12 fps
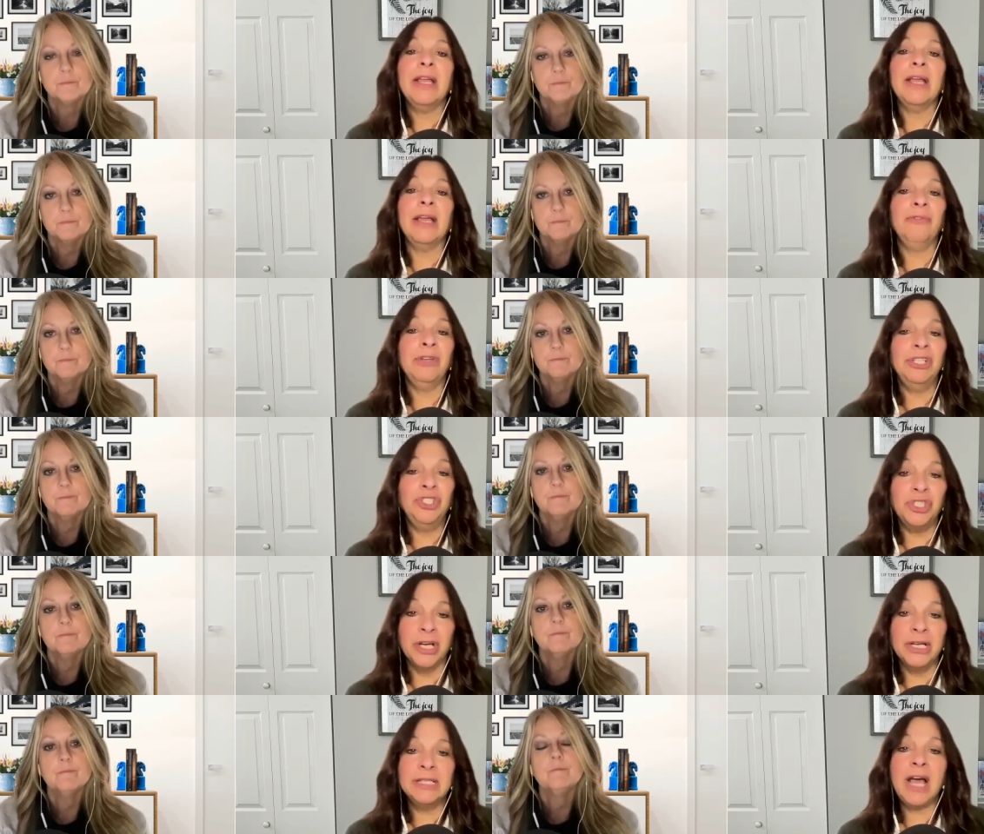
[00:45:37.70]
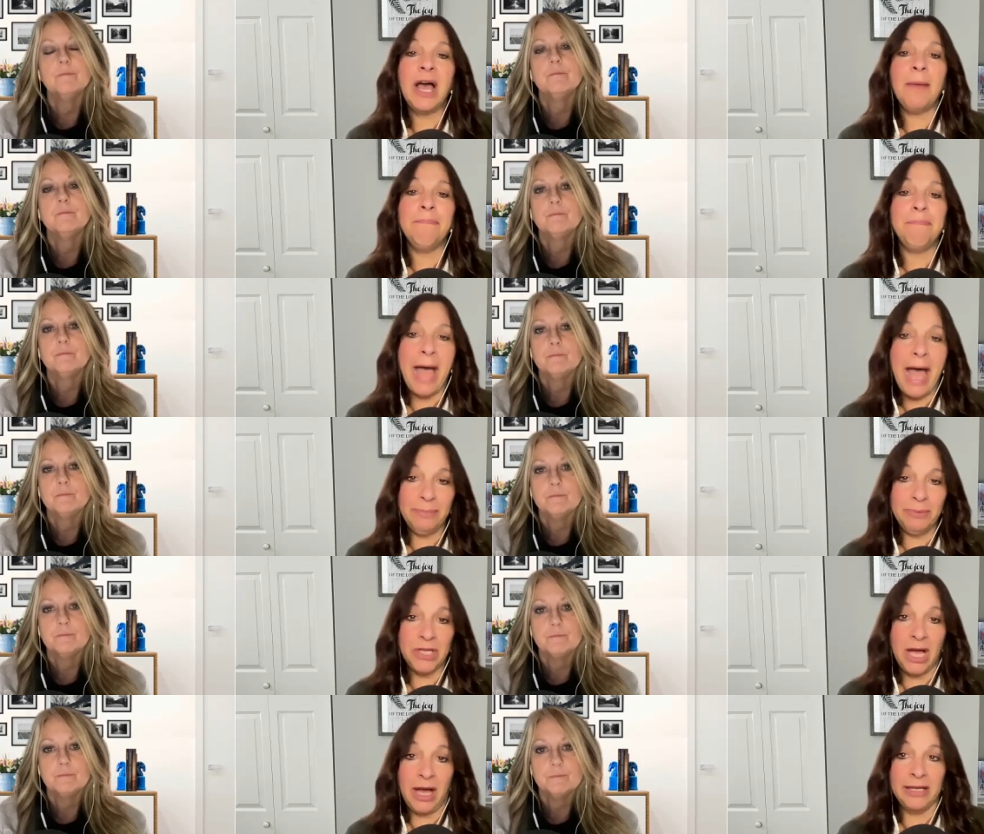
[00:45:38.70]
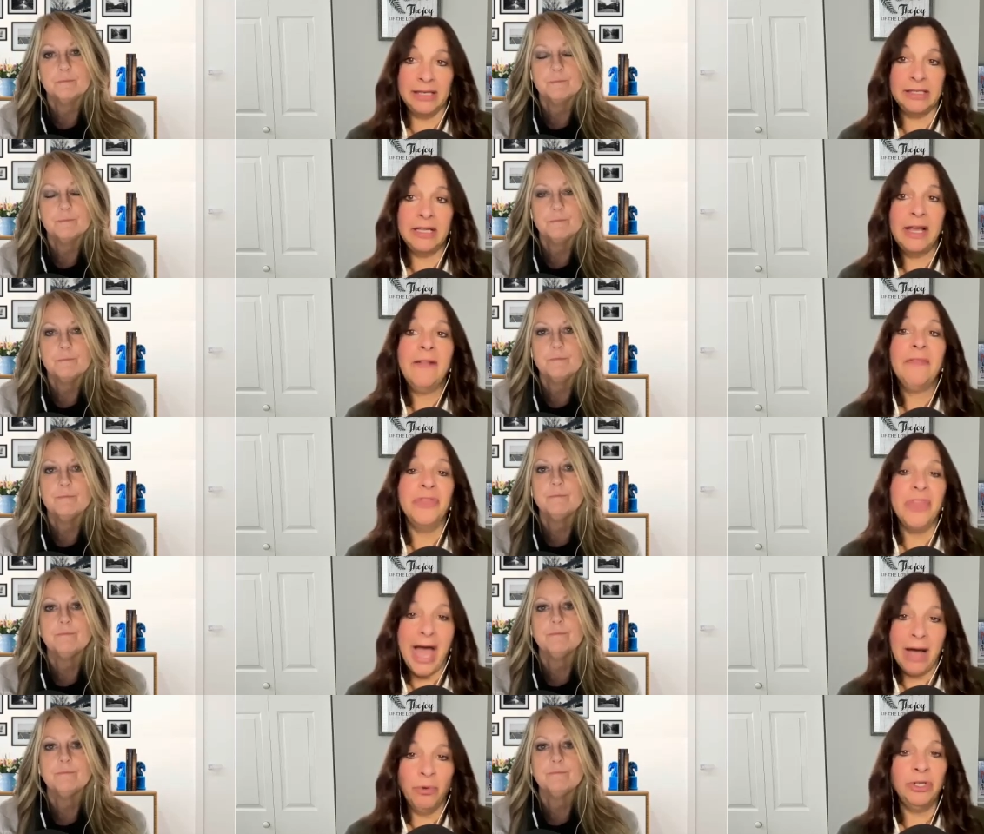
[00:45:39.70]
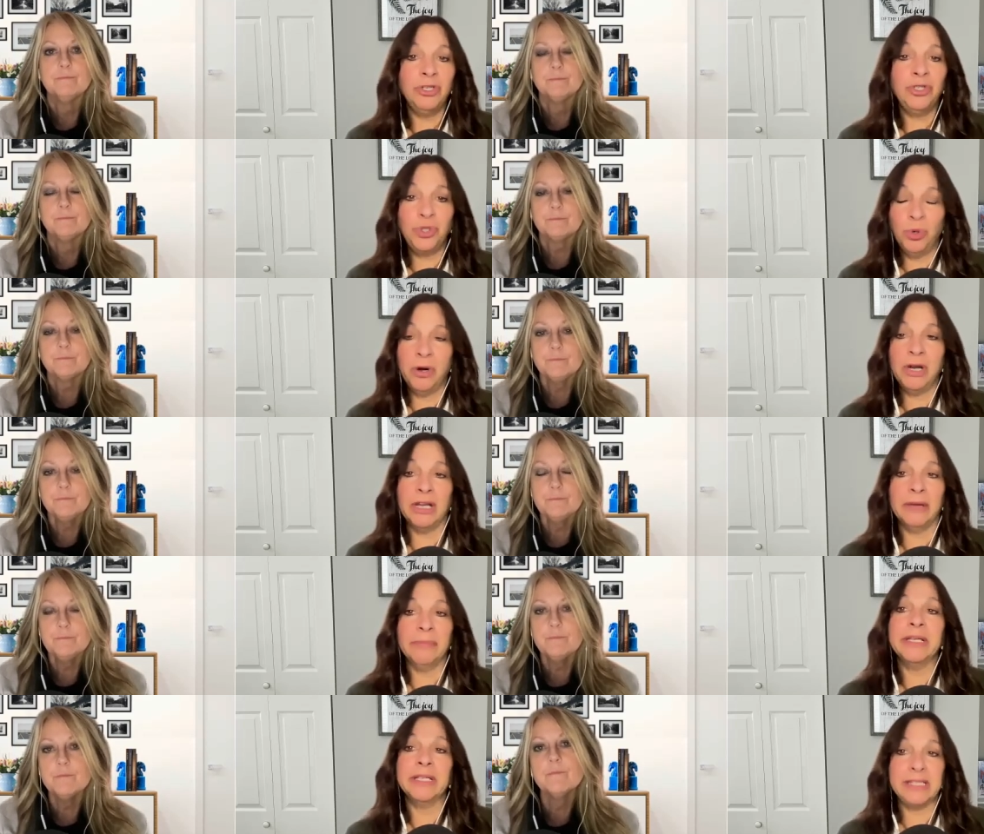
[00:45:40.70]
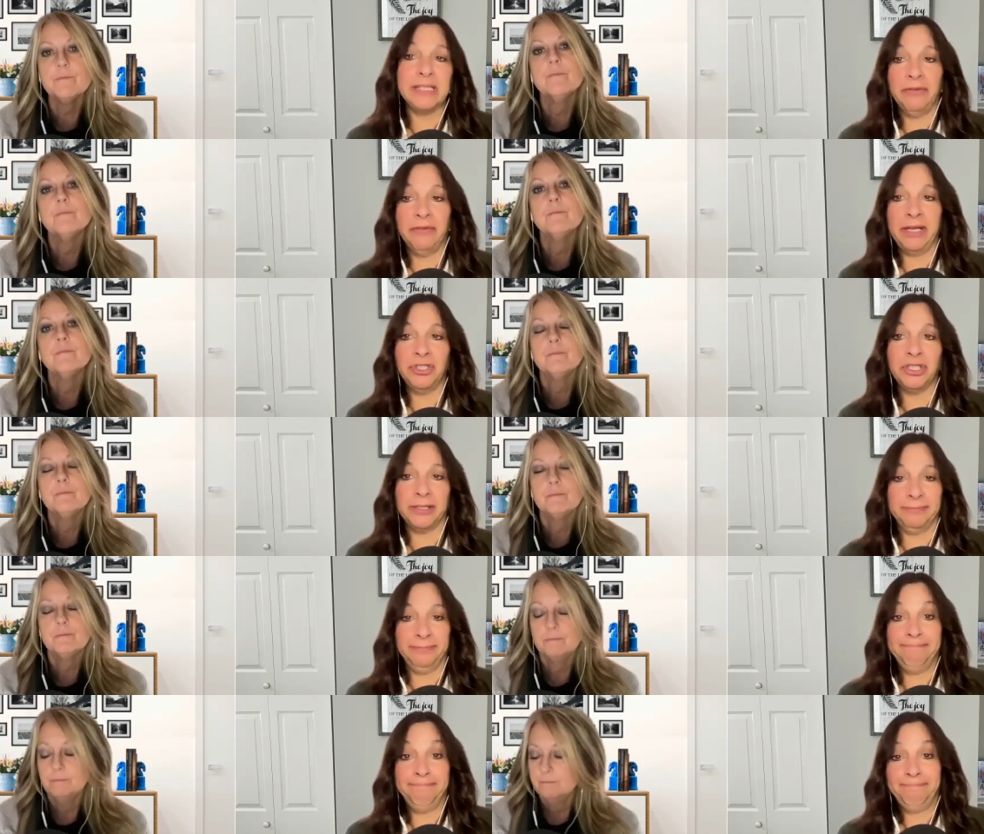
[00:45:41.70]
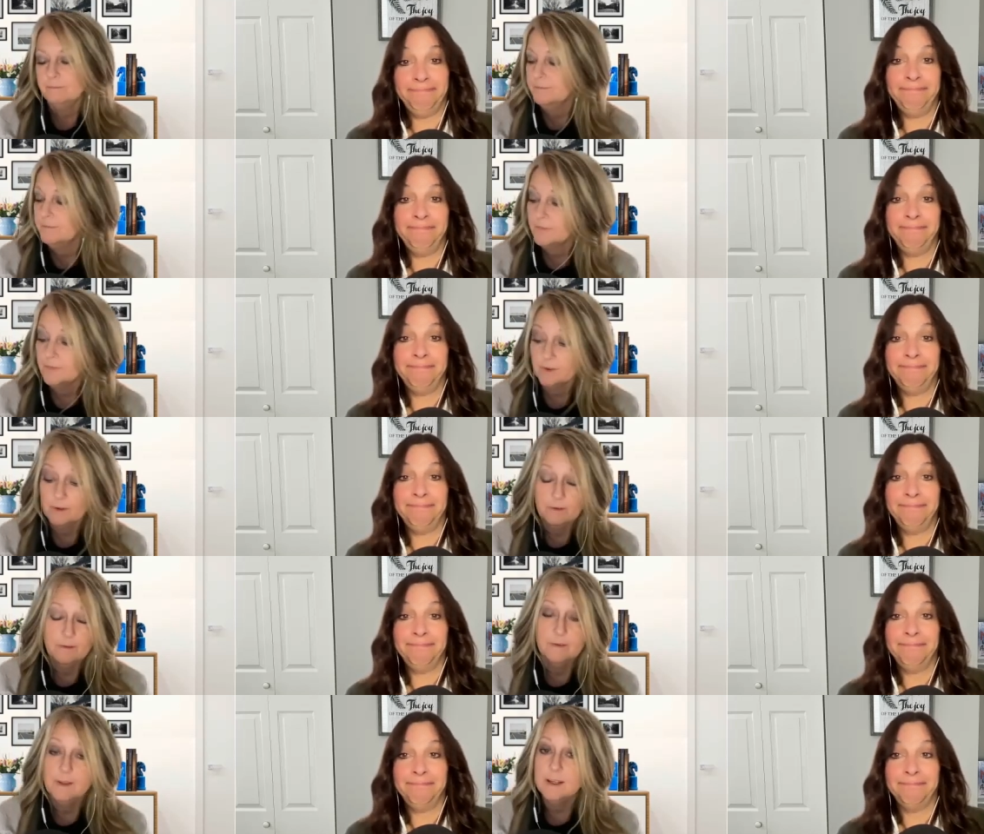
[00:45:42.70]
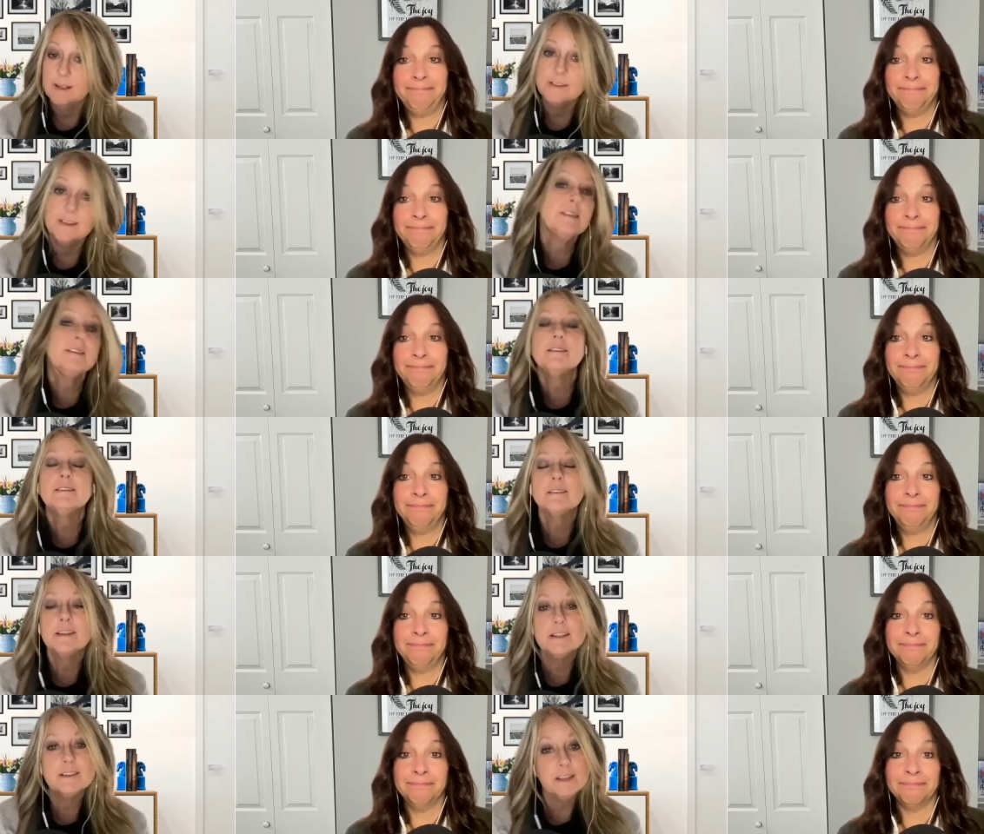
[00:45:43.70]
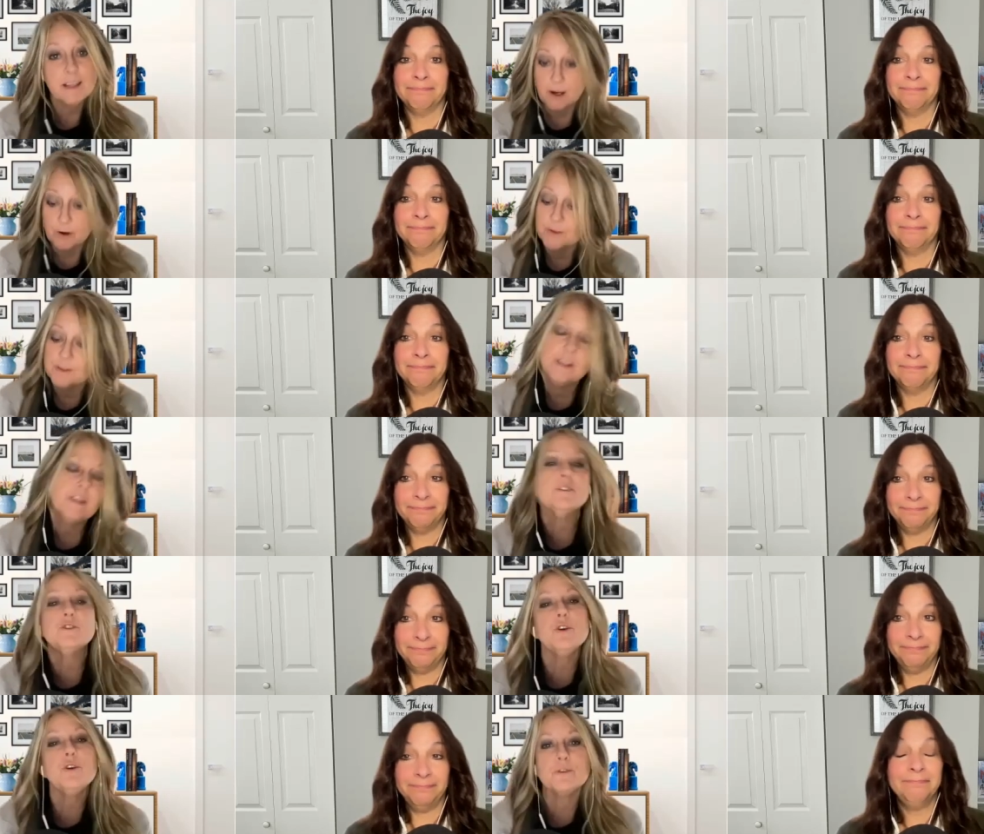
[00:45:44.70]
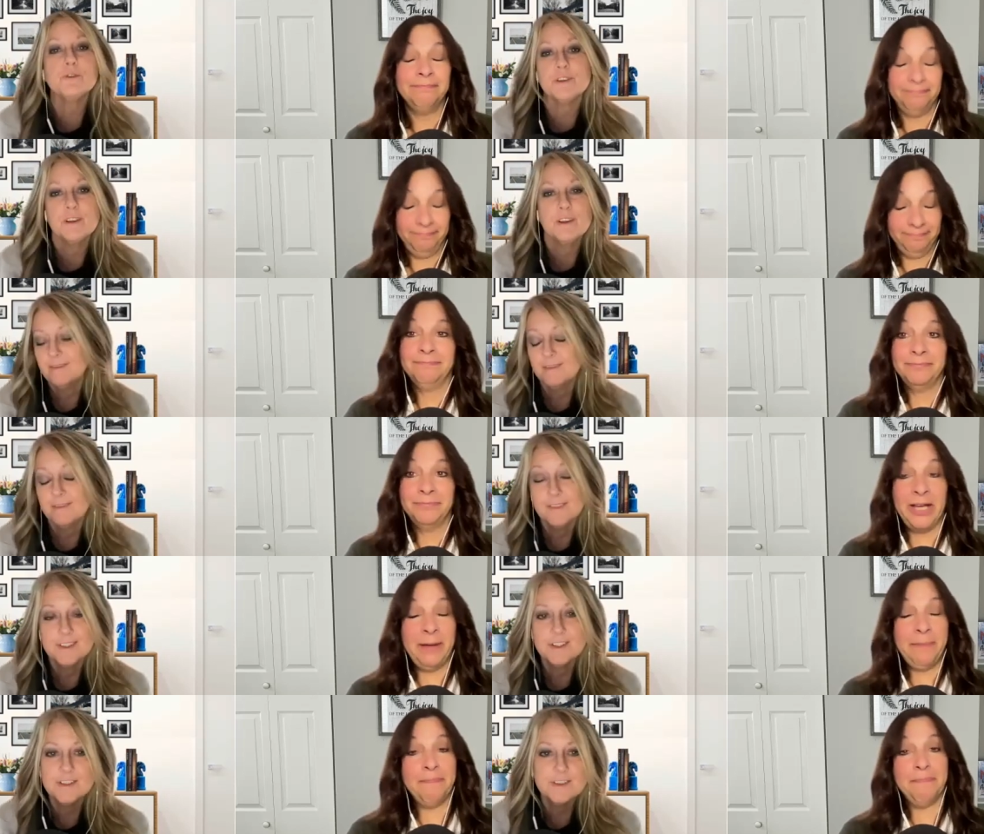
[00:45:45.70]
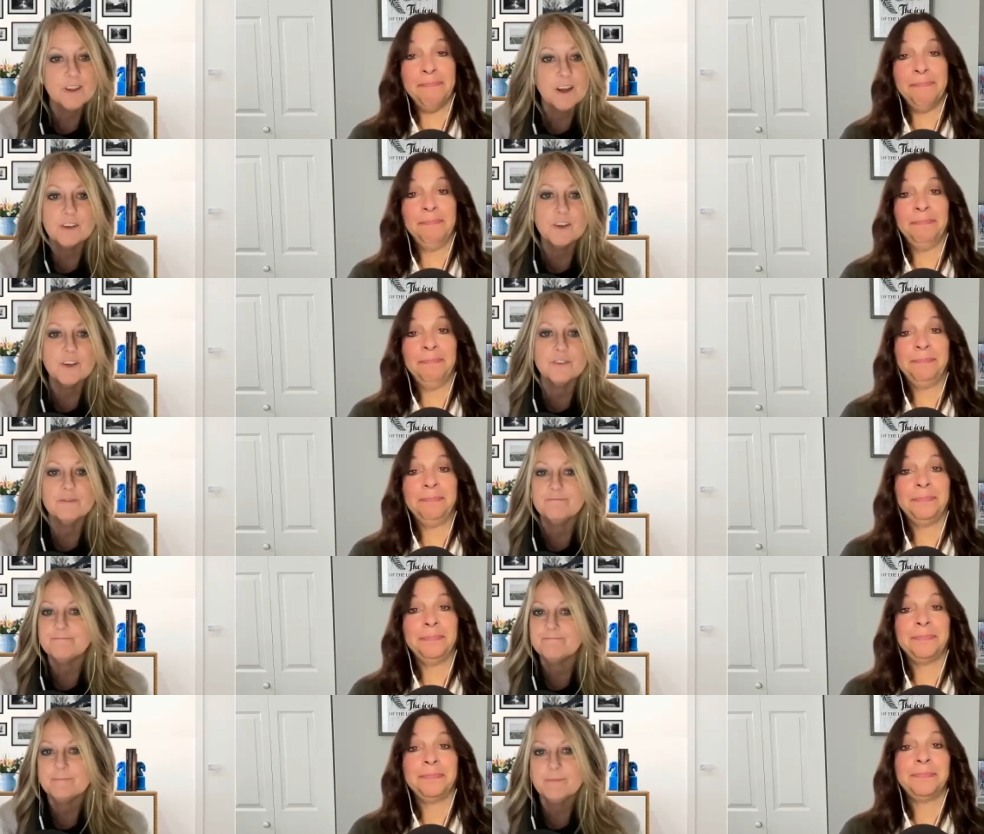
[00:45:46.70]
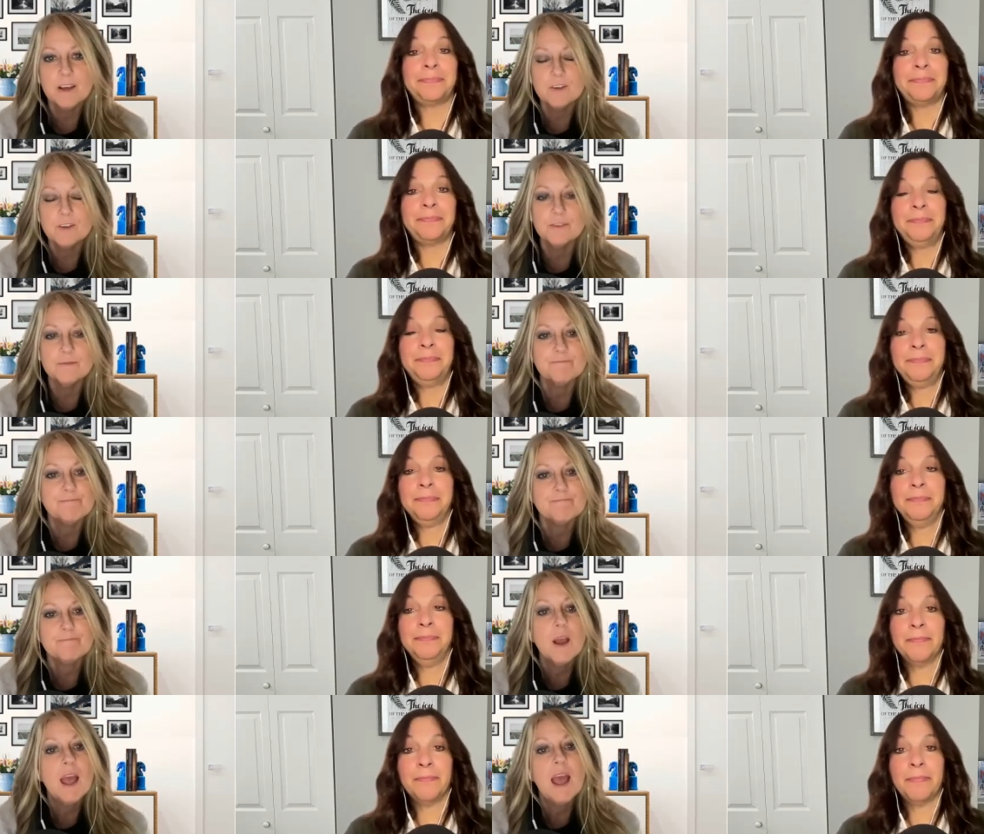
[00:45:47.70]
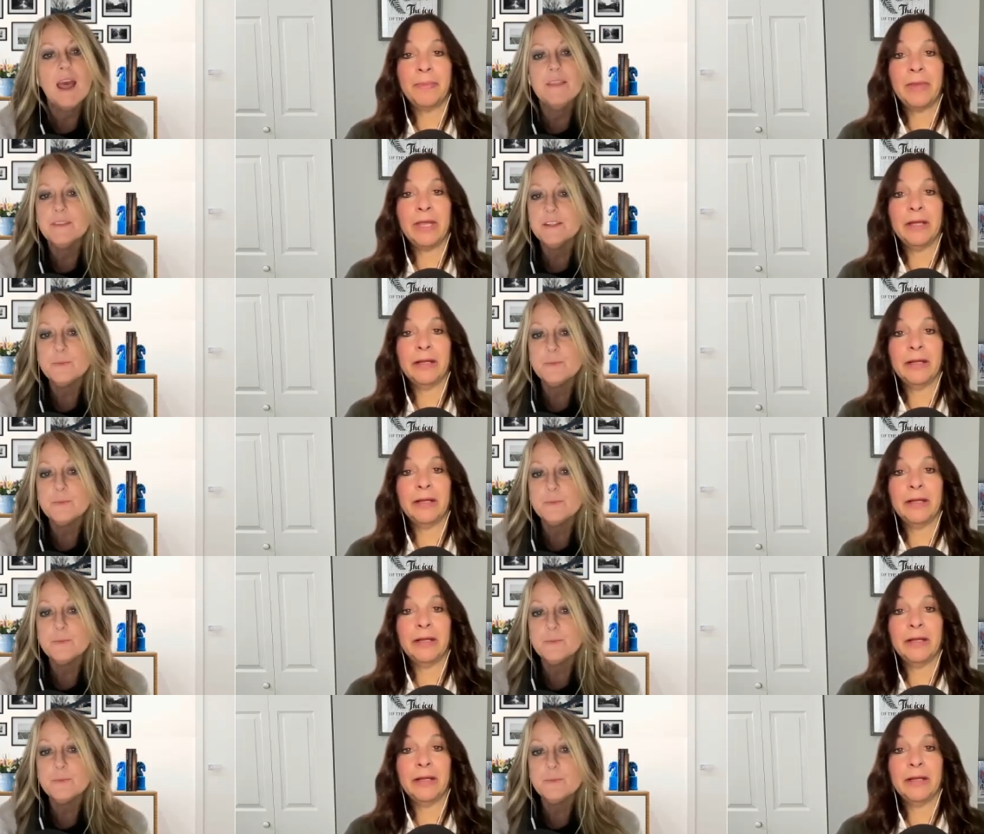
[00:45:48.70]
Speaker 1: if he just got baptized, that would assure him his salvation.
Speaker 2: Like I said, it leads to heresy in the church. Yeah. It's not good. Not good. And this